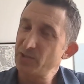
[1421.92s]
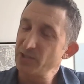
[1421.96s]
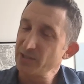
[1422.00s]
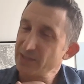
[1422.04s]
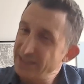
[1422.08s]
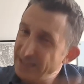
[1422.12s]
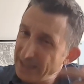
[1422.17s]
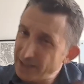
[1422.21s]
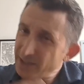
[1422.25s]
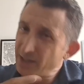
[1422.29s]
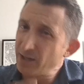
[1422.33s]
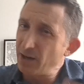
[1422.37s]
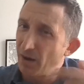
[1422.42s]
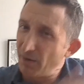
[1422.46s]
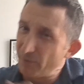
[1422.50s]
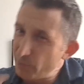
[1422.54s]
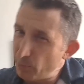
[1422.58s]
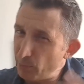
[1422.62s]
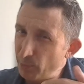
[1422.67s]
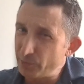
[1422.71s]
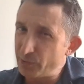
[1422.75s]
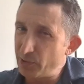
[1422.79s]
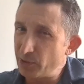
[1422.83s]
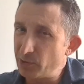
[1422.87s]
to get
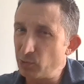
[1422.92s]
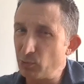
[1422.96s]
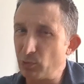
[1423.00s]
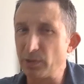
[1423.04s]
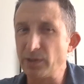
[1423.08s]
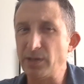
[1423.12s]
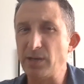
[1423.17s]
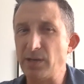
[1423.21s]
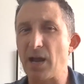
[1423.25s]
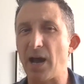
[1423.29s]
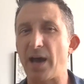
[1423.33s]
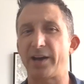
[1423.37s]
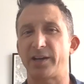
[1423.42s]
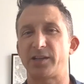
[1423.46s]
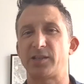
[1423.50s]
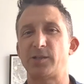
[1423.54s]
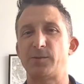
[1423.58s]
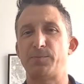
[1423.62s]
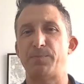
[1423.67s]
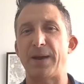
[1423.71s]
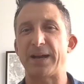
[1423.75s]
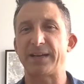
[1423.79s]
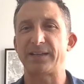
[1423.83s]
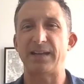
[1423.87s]
comfortable with the tool and not
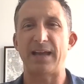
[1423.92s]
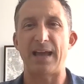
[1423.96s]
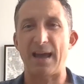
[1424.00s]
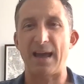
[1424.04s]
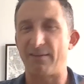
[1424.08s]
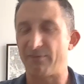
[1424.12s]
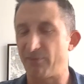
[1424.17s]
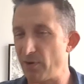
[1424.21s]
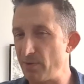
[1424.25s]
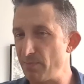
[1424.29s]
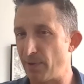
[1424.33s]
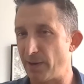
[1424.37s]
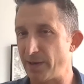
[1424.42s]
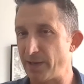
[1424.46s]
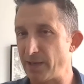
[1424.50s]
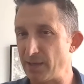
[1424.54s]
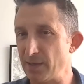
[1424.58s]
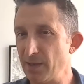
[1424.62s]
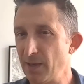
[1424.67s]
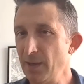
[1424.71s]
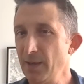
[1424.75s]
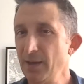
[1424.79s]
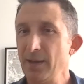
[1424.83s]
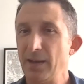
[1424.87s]
expect
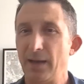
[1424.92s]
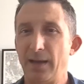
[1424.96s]
everybody.